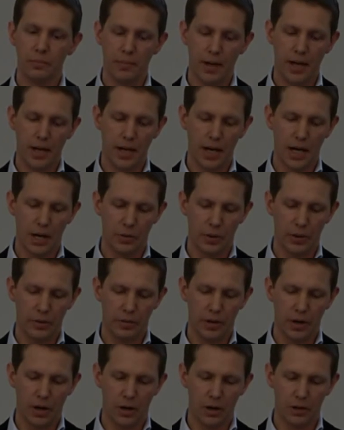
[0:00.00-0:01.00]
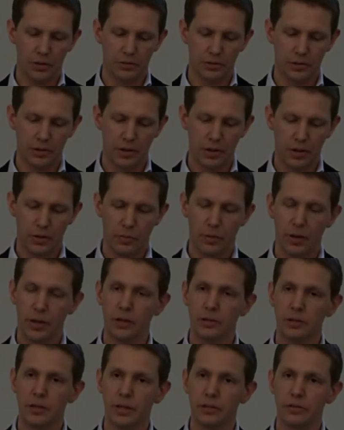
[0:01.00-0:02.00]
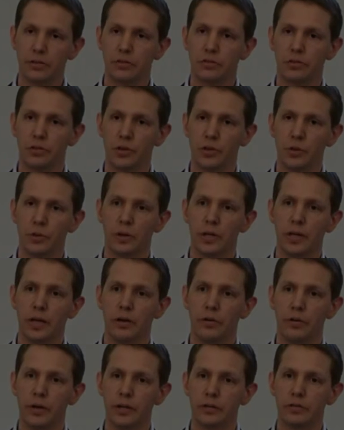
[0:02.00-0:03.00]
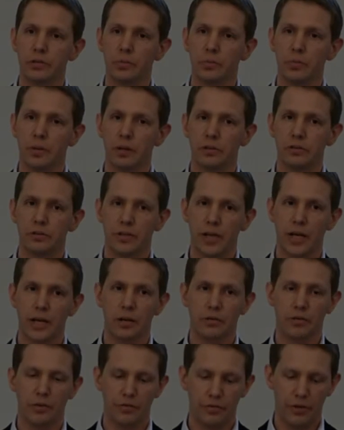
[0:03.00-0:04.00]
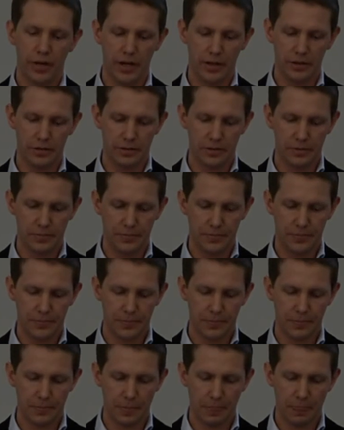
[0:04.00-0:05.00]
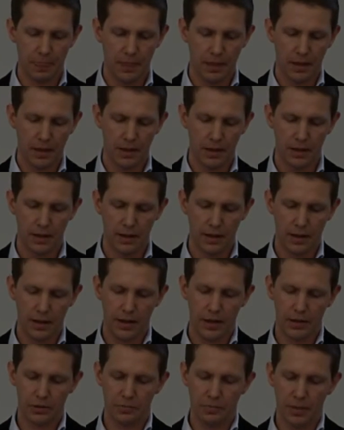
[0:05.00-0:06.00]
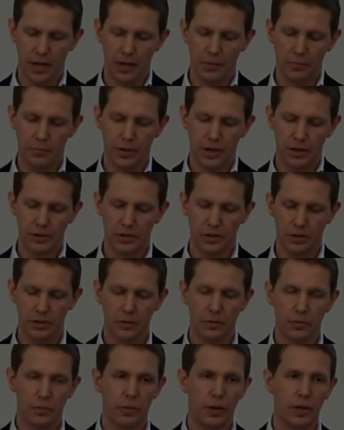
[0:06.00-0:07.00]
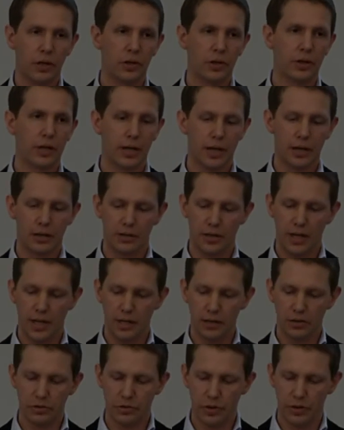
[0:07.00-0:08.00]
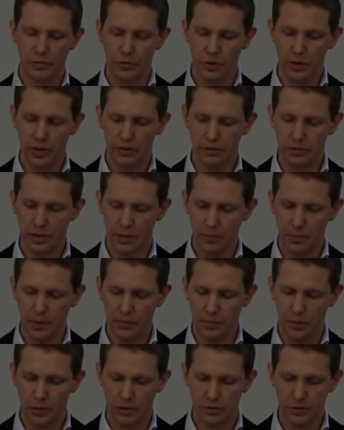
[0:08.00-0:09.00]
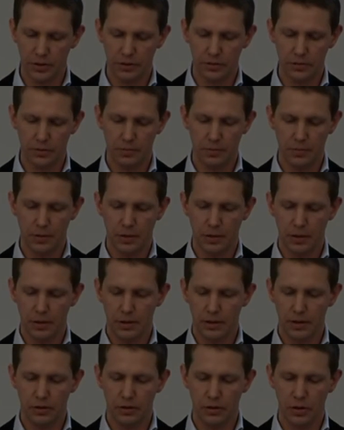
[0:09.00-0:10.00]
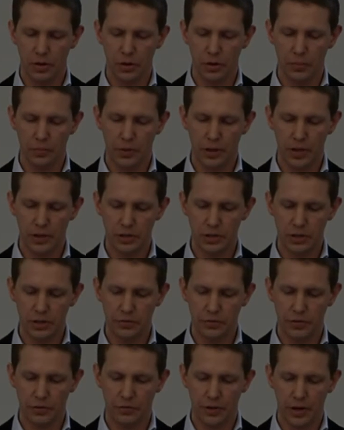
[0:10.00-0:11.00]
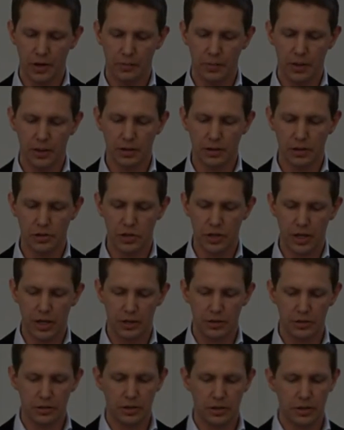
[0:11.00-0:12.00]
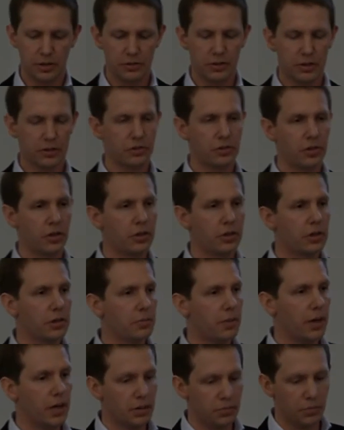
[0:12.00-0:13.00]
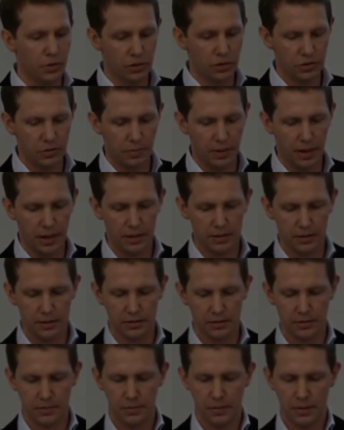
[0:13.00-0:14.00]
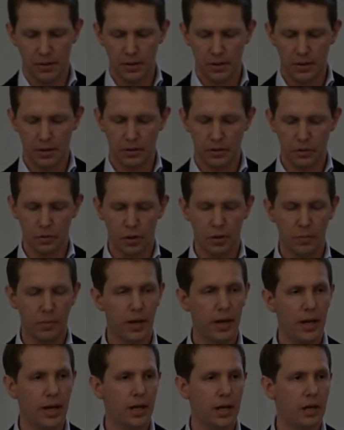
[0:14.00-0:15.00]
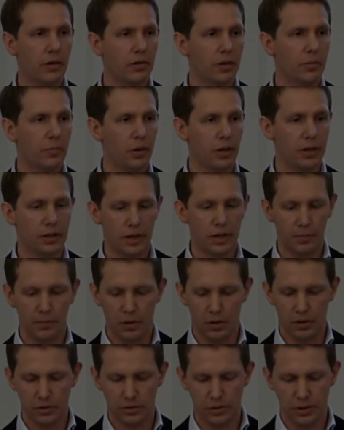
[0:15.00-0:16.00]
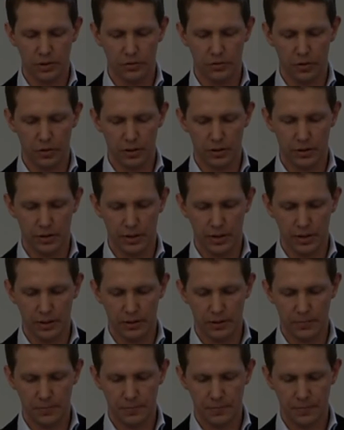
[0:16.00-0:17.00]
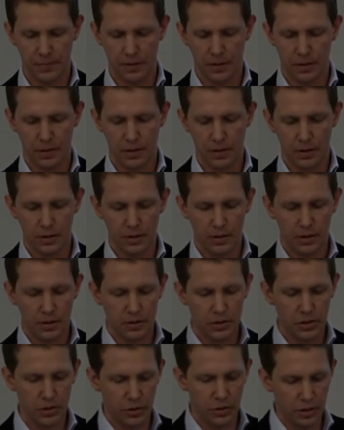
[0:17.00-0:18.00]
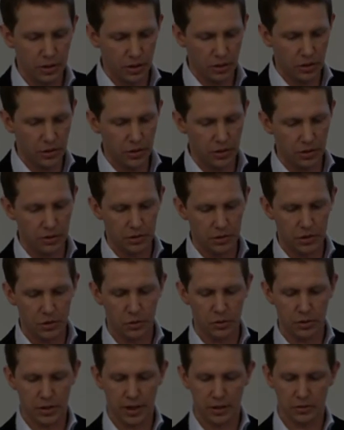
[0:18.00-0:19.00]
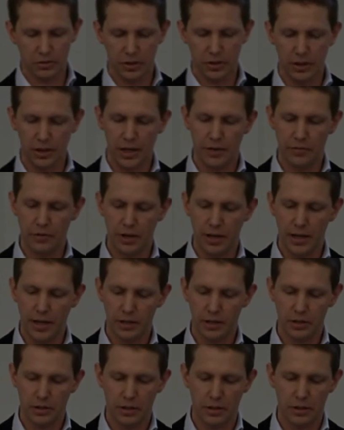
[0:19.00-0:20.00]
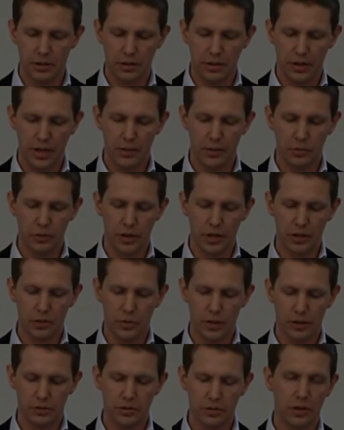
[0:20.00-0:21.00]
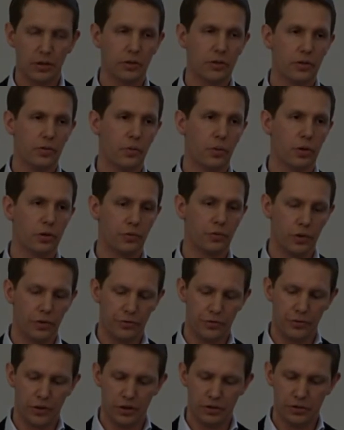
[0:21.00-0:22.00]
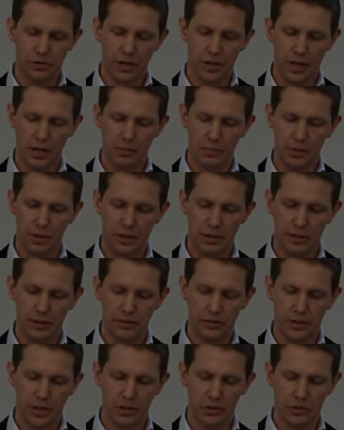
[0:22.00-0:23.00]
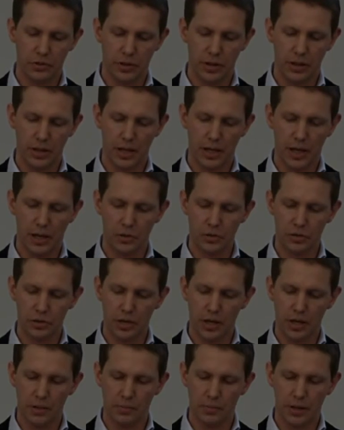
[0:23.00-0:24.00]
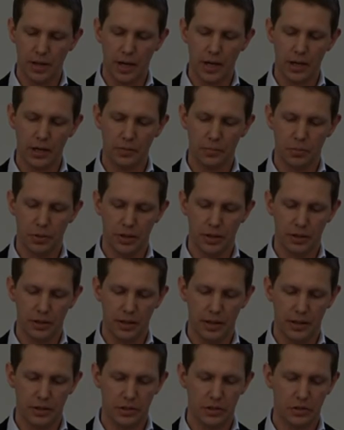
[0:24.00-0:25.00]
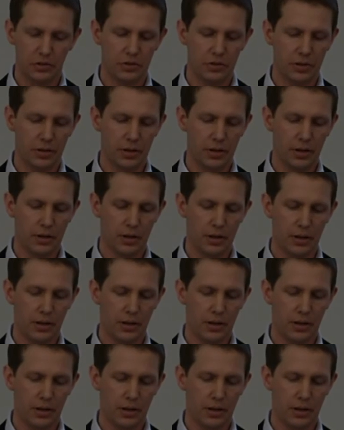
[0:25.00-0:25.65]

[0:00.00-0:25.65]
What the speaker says: we may, however, ask whether this is truly a reasonable state of affairs. It is my impression, when looking at Danish refugee settlement policies, that no pressure for fundamental change is exerted by the municipalities, nor by any of the political blocs in the Folketinget. During the 2011 election, the immigrant question was for the first time in this century outshined by other political issues,